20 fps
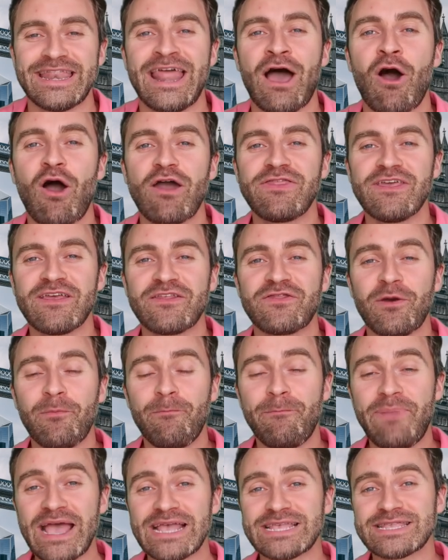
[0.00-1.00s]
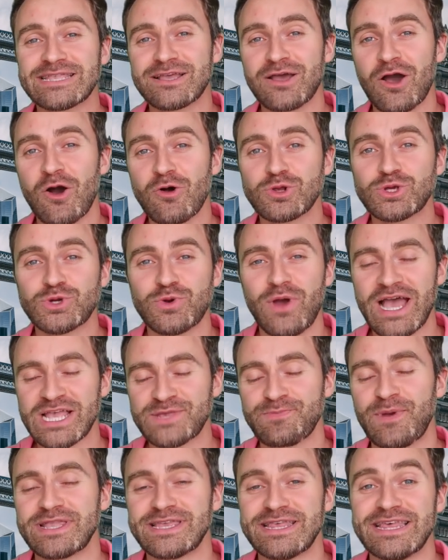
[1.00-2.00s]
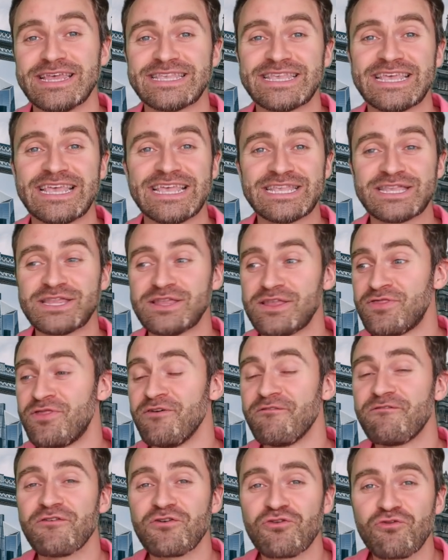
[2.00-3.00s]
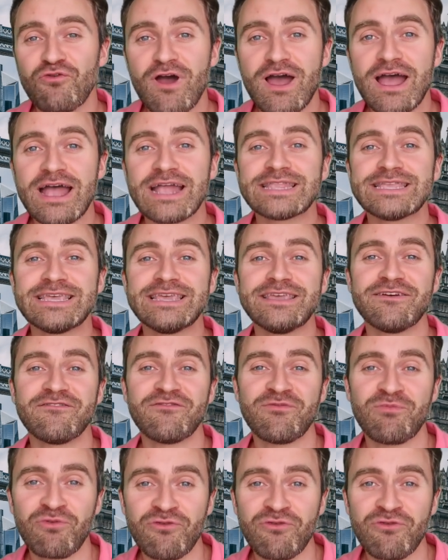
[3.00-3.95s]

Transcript: Now, I think the best cultural aspect to this is the variety of